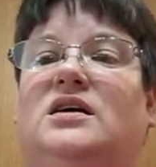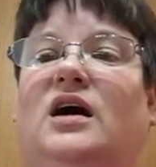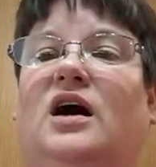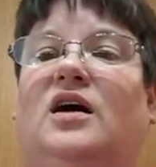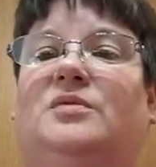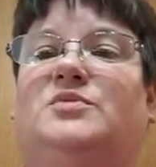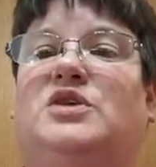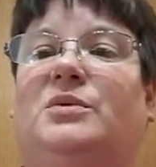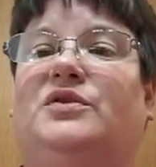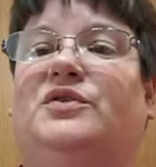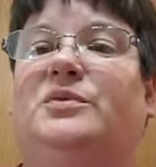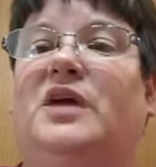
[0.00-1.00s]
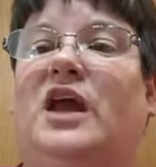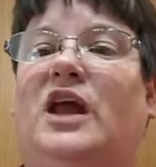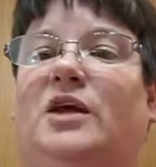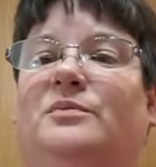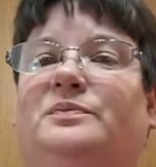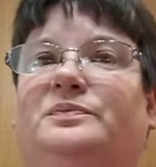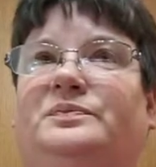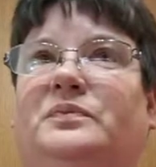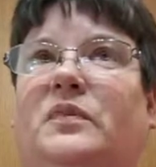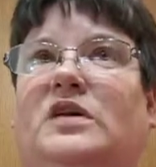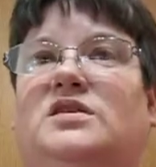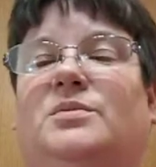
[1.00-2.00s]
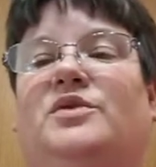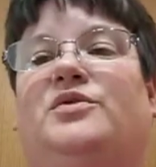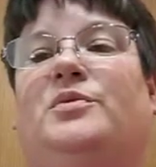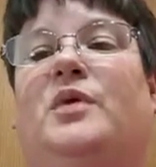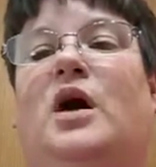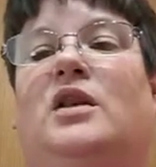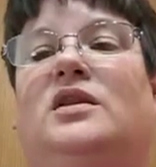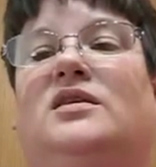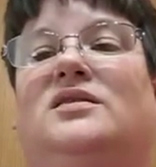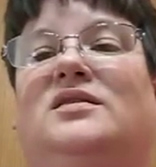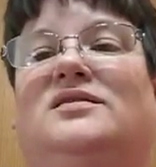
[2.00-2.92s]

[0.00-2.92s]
Um, some of them came, some of them oh,